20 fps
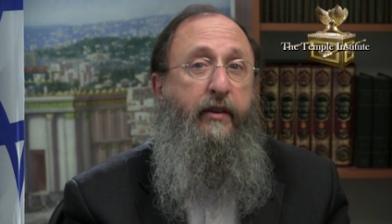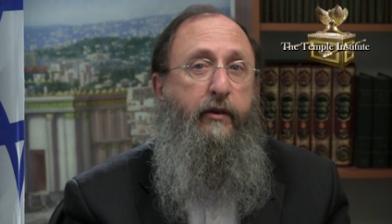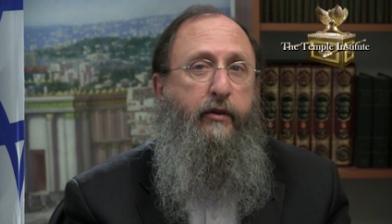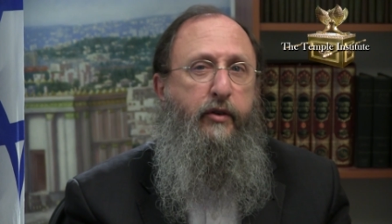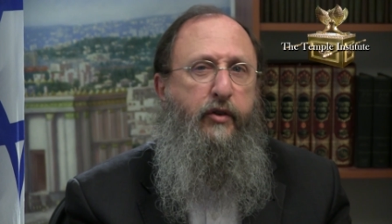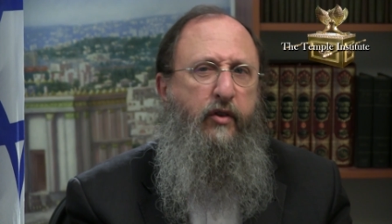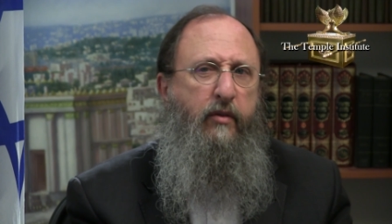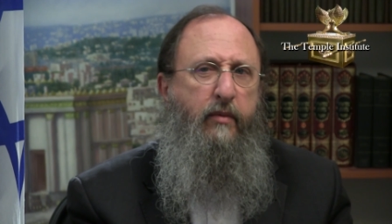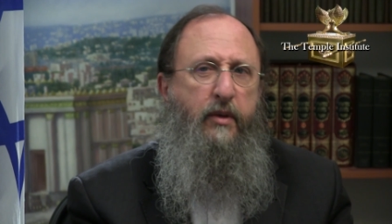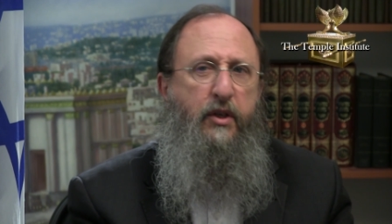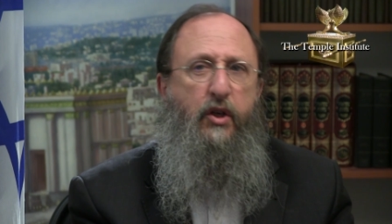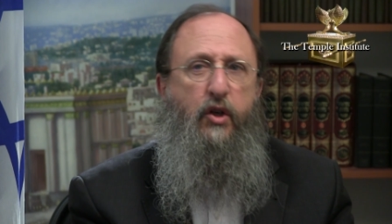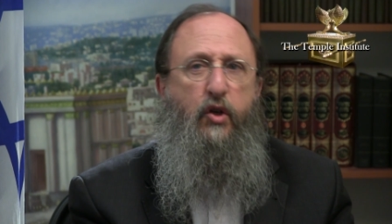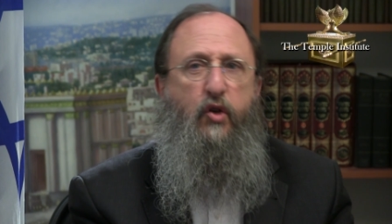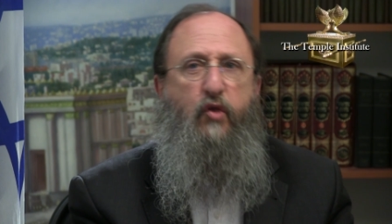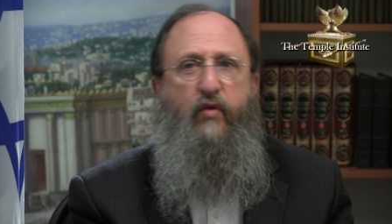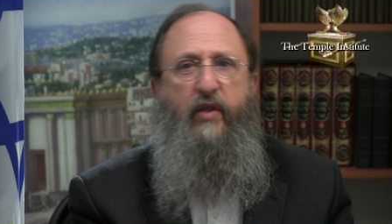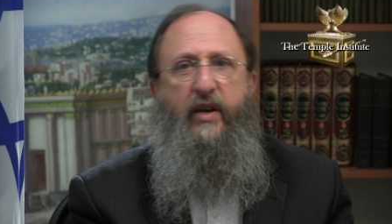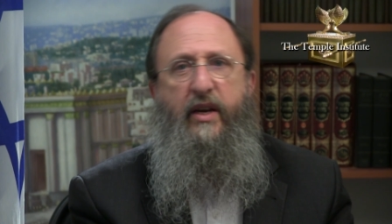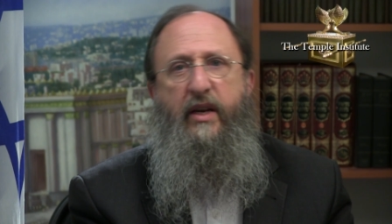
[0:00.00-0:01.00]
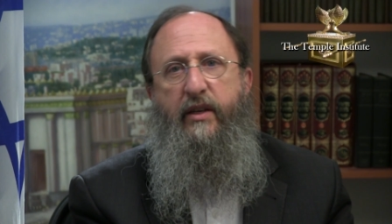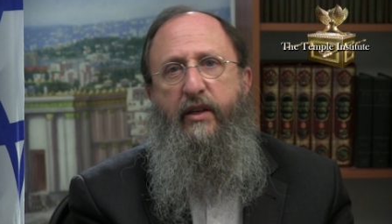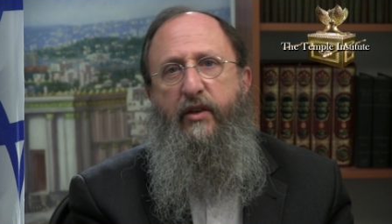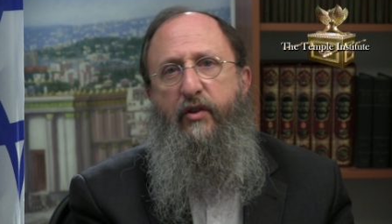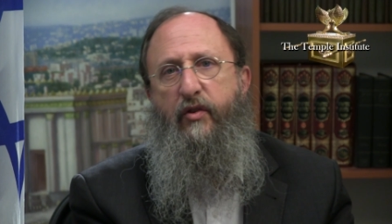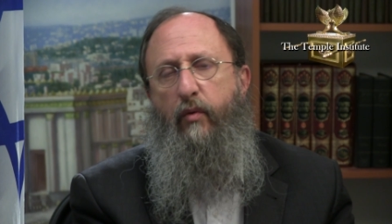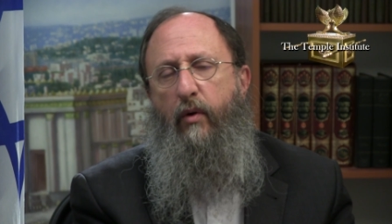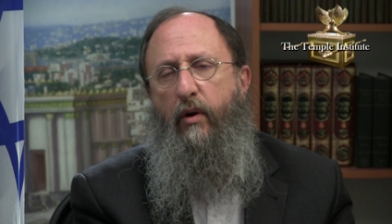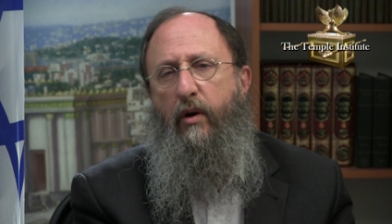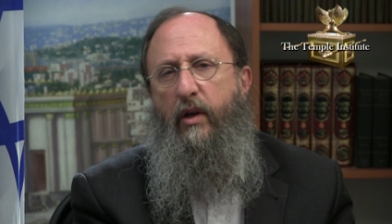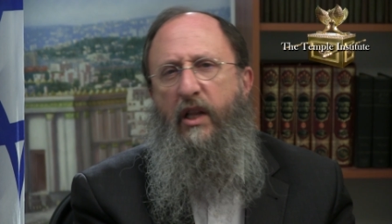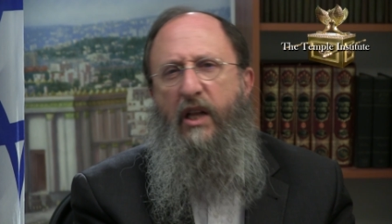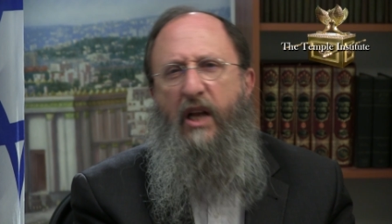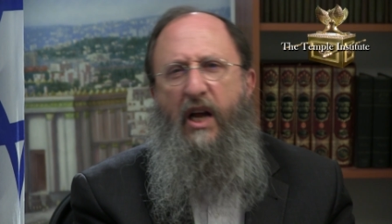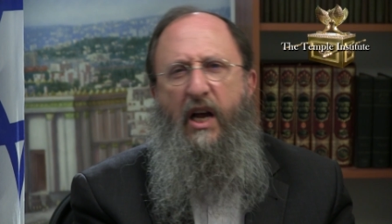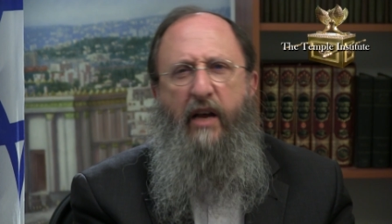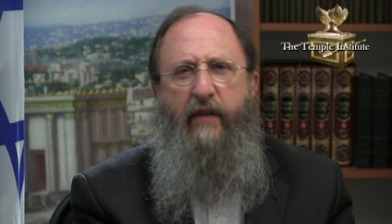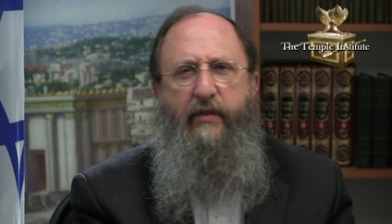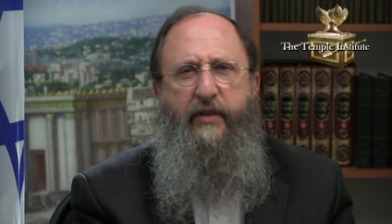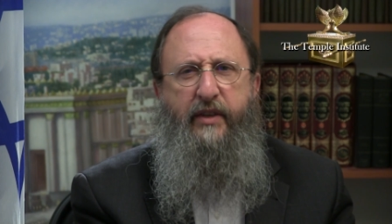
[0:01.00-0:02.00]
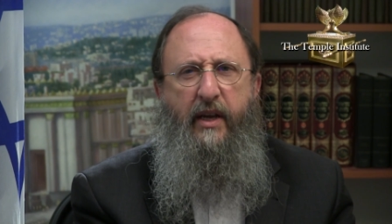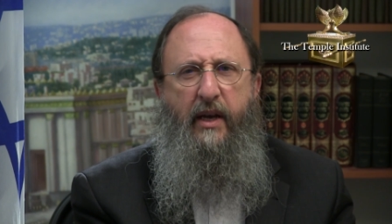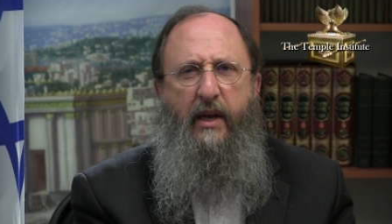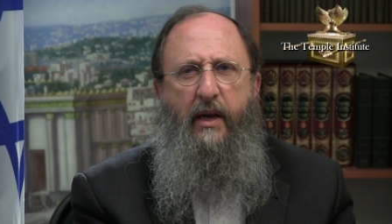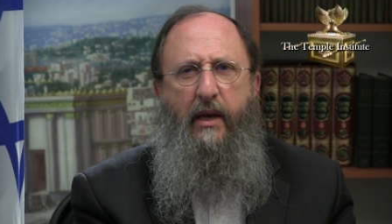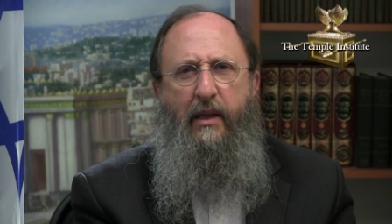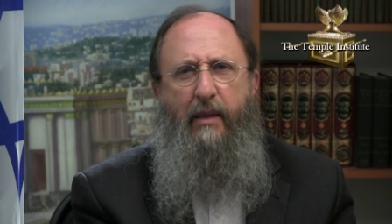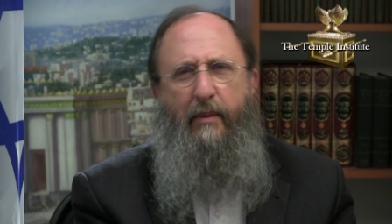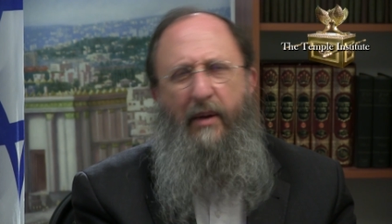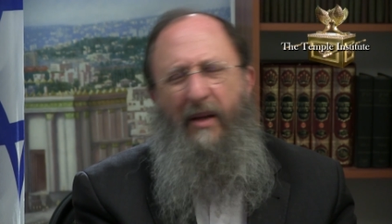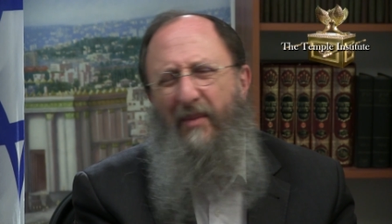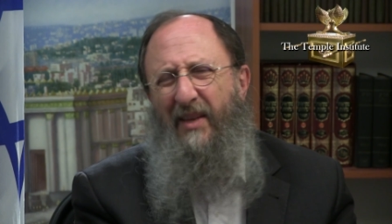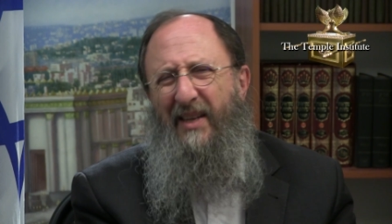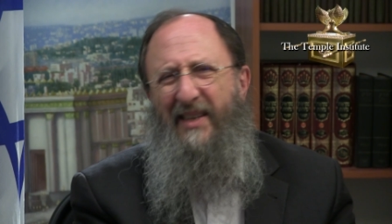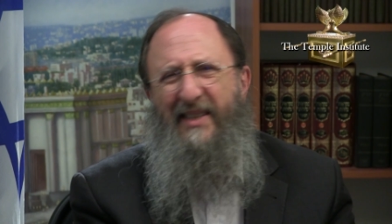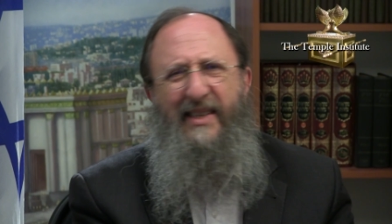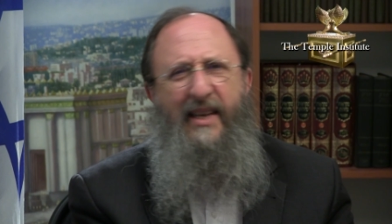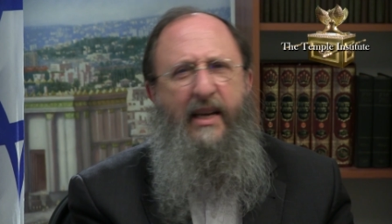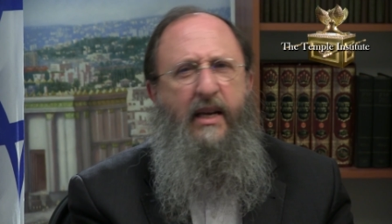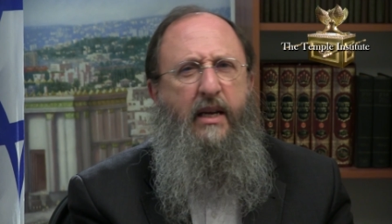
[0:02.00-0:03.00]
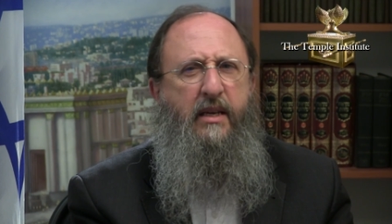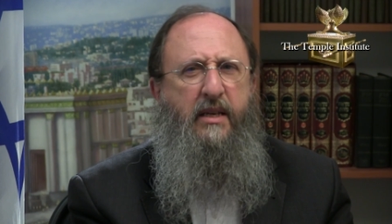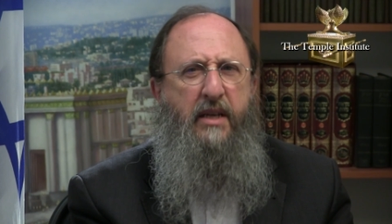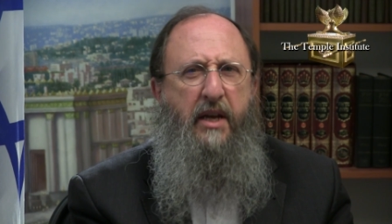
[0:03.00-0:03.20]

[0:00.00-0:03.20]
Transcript: They're so much ingrained into our lives. They become like second